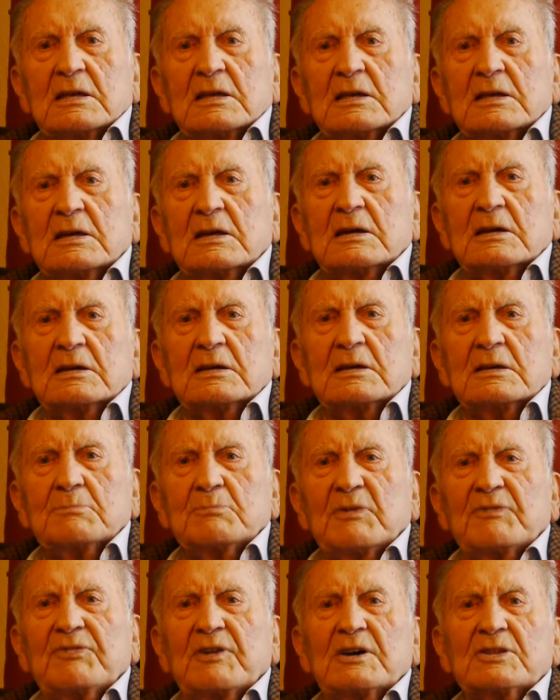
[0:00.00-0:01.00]
Yeah, my
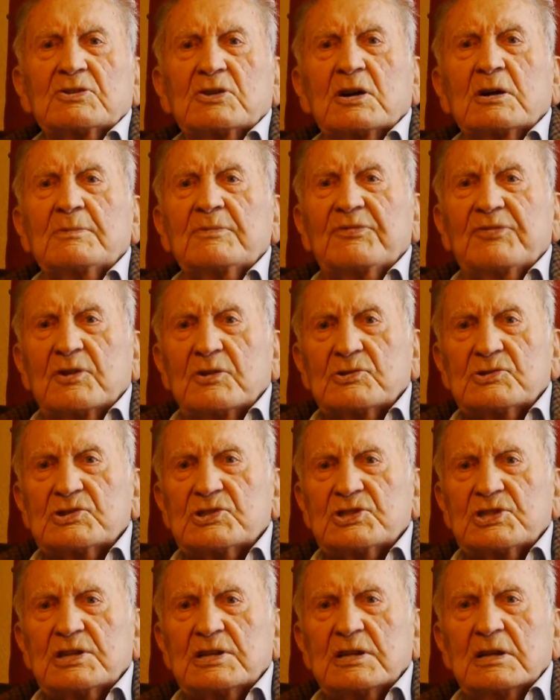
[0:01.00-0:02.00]
father come
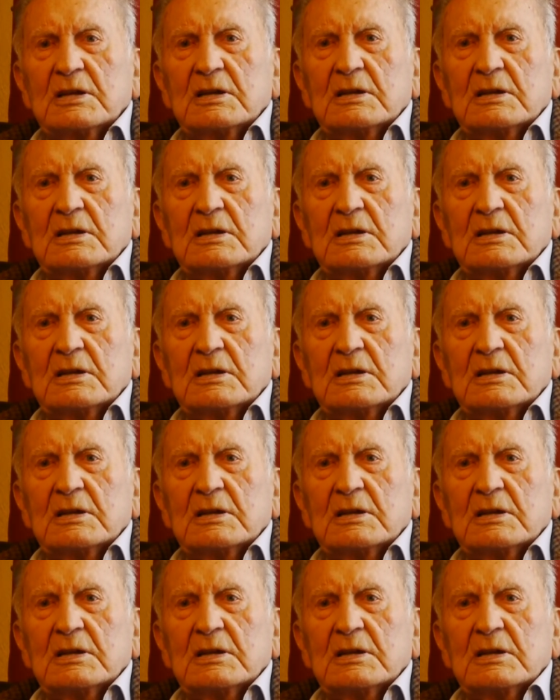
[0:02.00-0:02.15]
first.